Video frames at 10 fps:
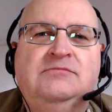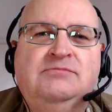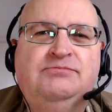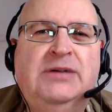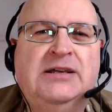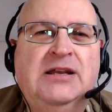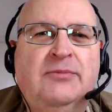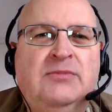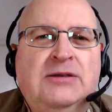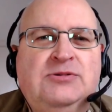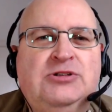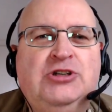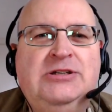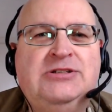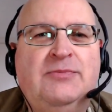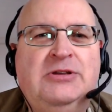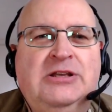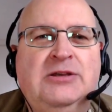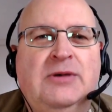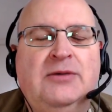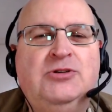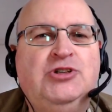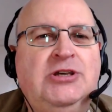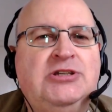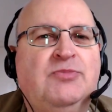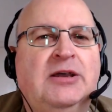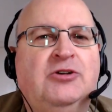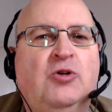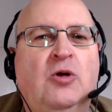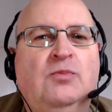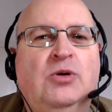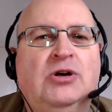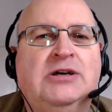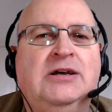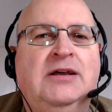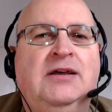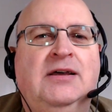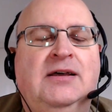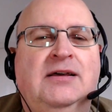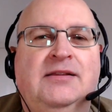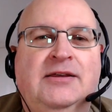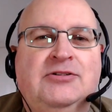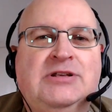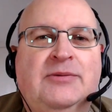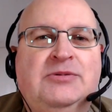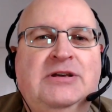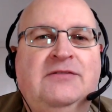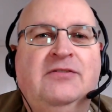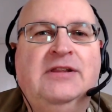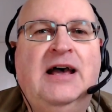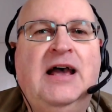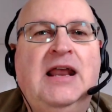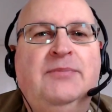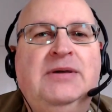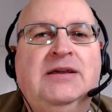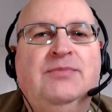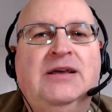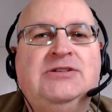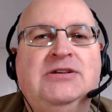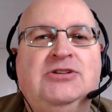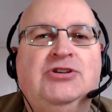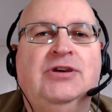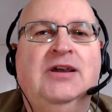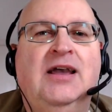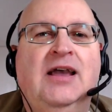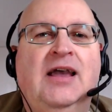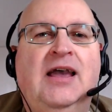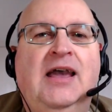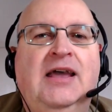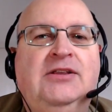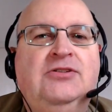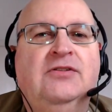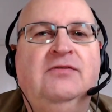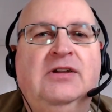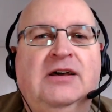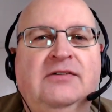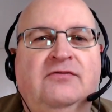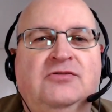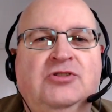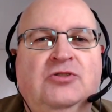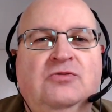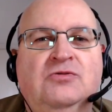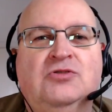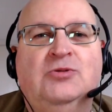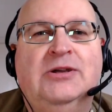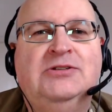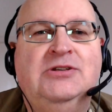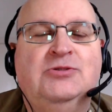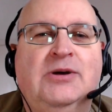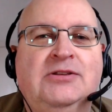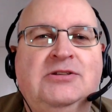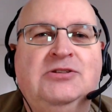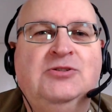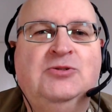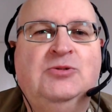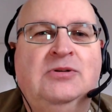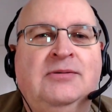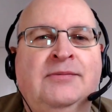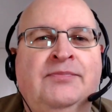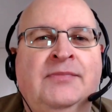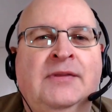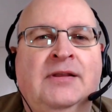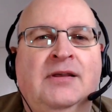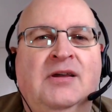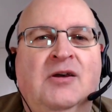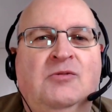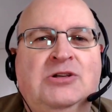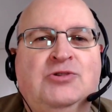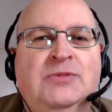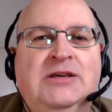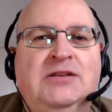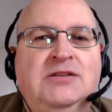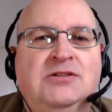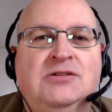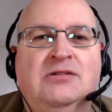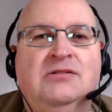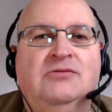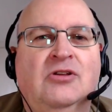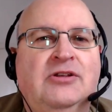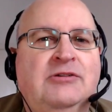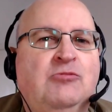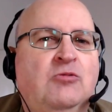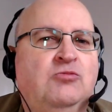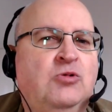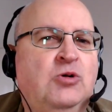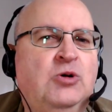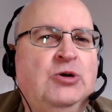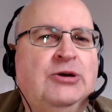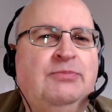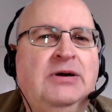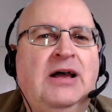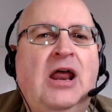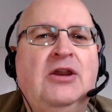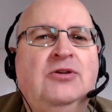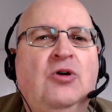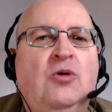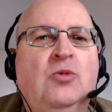backing up my machines, updating my machines, my Chromebook. There was an update for that and a big message. End of life, June 2022. Which means, not that it won't work, but no more